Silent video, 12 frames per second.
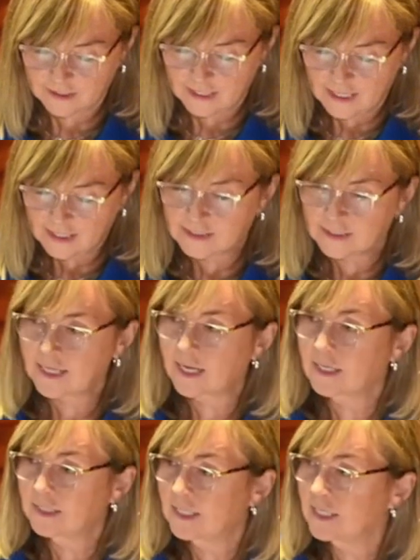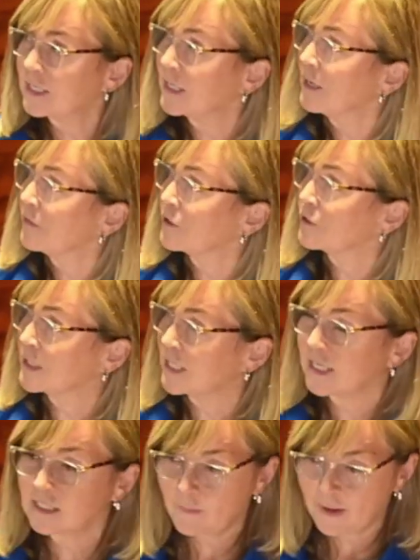Secondly, there's the
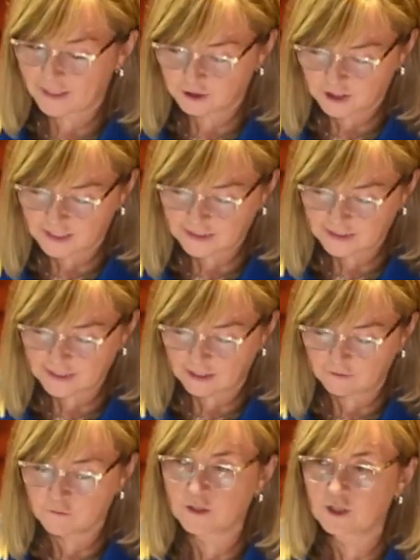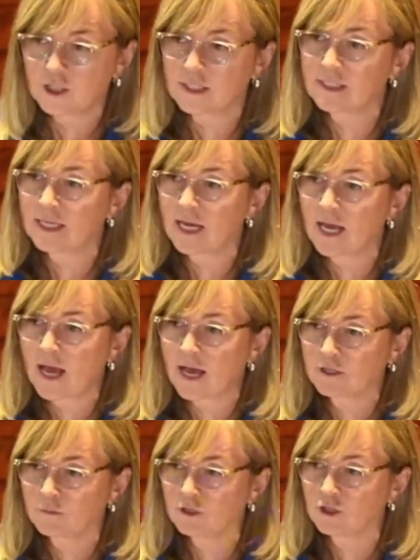expansion itself, which is the
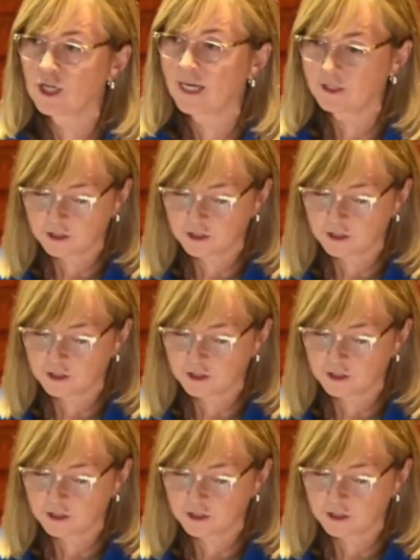actual change in the